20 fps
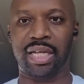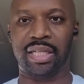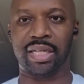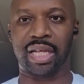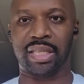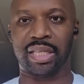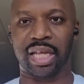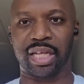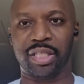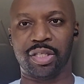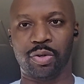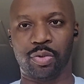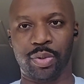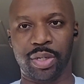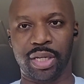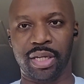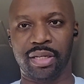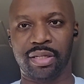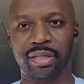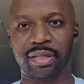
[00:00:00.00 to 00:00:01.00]
that they
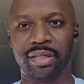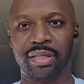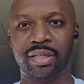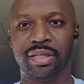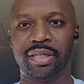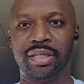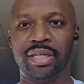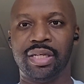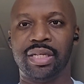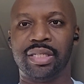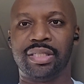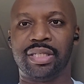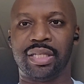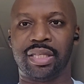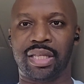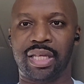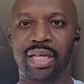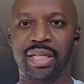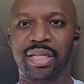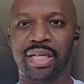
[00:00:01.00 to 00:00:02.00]
tweak. It's the
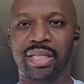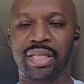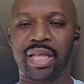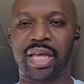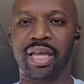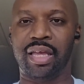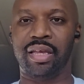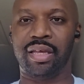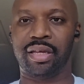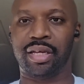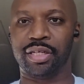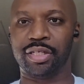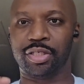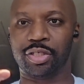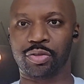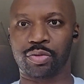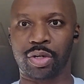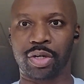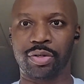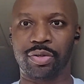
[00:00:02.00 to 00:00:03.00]
thing that they
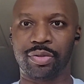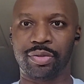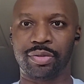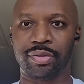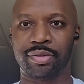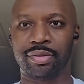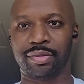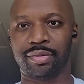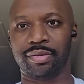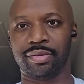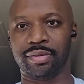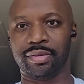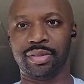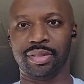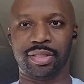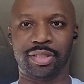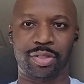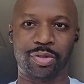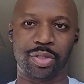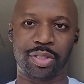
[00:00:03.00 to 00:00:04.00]
control
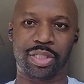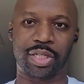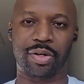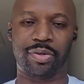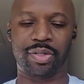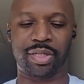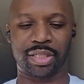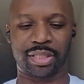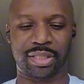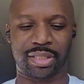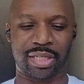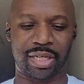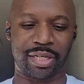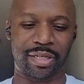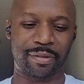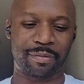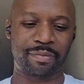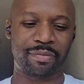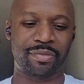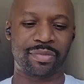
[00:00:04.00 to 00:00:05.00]
to a certain extent.
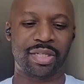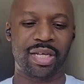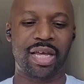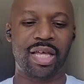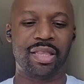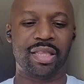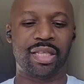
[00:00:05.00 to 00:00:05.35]
The